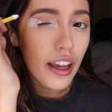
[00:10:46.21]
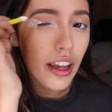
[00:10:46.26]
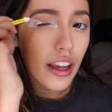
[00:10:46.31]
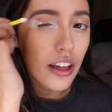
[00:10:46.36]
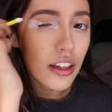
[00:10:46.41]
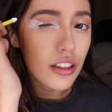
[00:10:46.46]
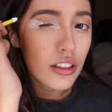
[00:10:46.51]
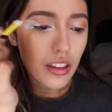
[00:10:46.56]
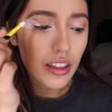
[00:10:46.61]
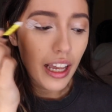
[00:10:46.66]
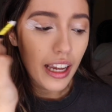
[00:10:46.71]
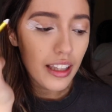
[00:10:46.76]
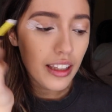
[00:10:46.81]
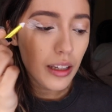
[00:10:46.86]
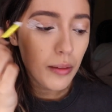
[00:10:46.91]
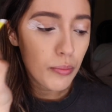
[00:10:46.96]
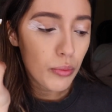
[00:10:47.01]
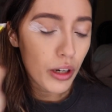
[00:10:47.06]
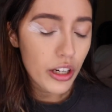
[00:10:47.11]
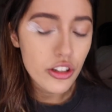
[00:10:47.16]
and
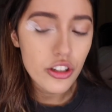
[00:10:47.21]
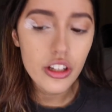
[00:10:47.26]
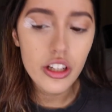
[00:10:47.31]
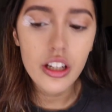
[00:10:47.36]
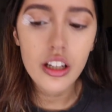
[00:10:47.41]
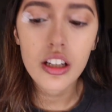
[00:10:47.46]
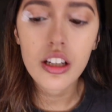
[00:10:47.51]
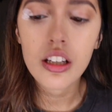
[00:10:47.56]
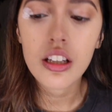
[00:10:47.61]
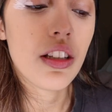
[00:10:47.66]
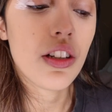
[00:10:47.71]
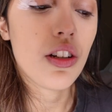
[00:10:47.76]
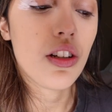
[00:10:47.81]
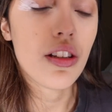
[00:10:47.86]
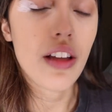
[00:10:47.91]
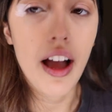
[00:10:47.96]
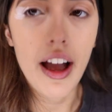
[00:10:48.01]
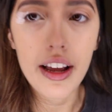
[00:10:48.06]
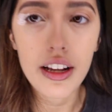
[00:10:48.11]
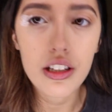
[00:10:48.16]
lightly brushing
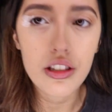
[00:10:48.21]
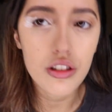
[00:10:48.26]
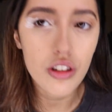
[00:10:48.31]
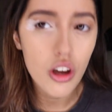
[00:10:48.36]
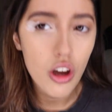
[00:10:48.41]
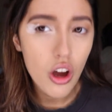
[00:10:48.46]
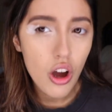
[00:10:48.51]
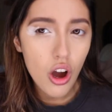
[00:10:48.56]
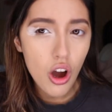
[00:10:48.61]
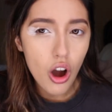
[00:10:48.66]
little lines